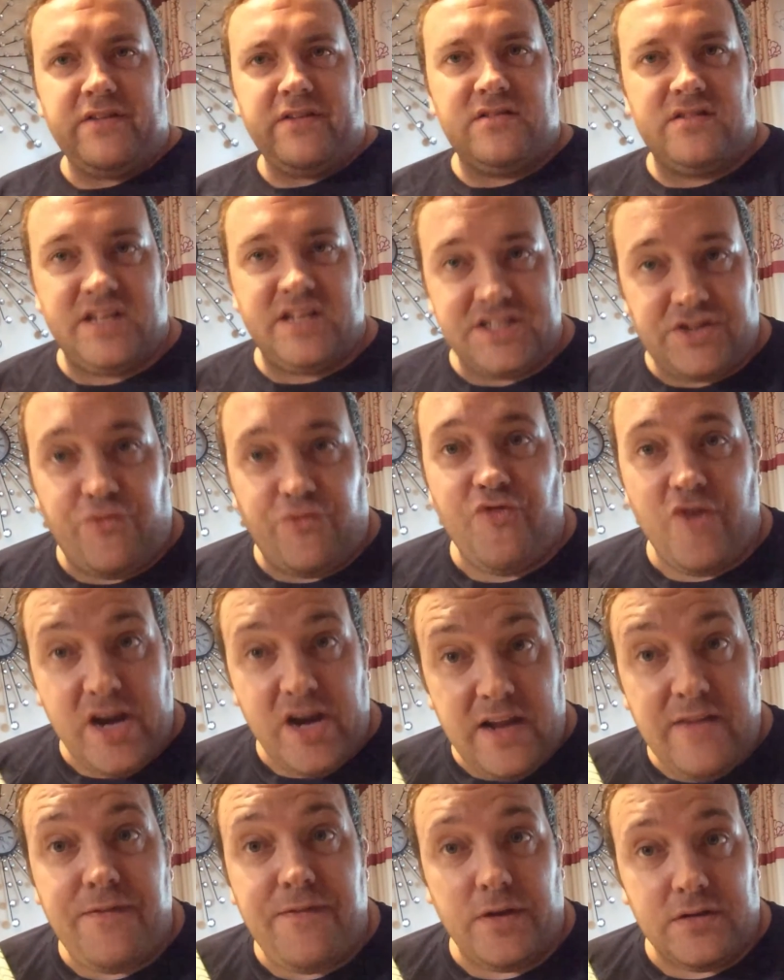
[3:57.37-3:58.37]
this
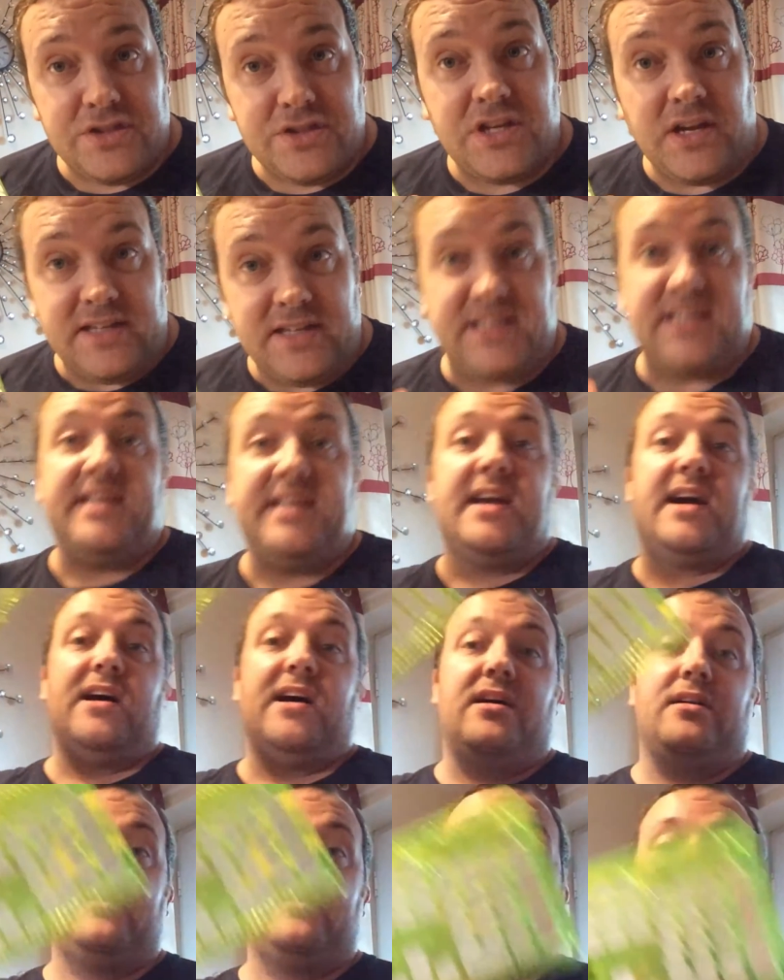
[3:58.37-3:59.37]
really feels nice in your
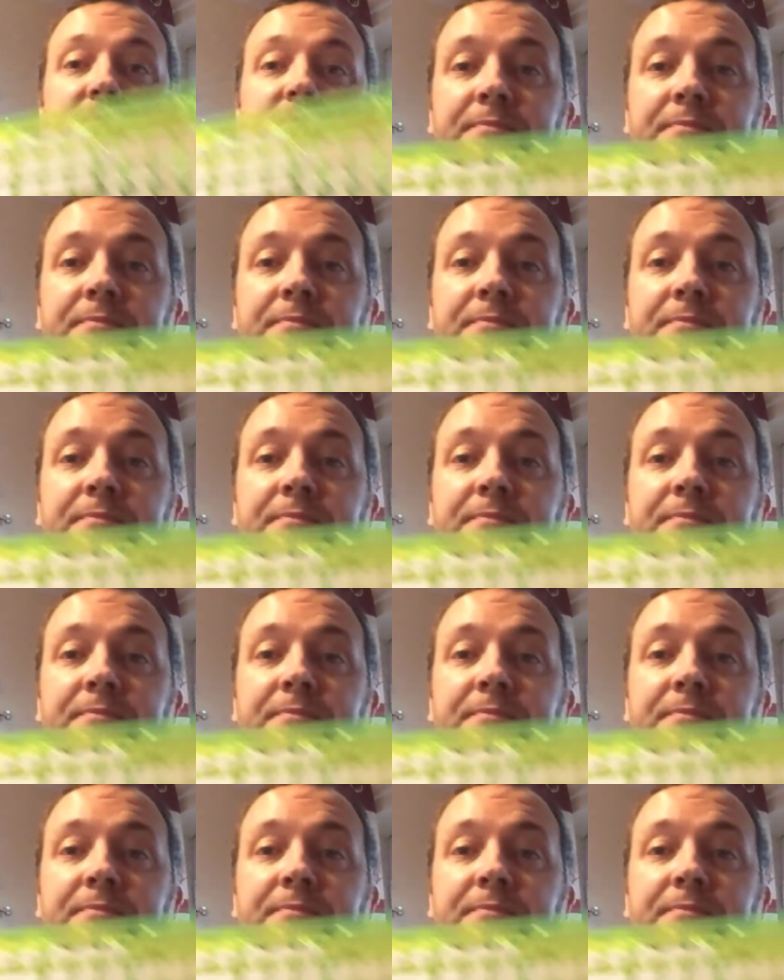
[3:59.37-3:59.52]
hand.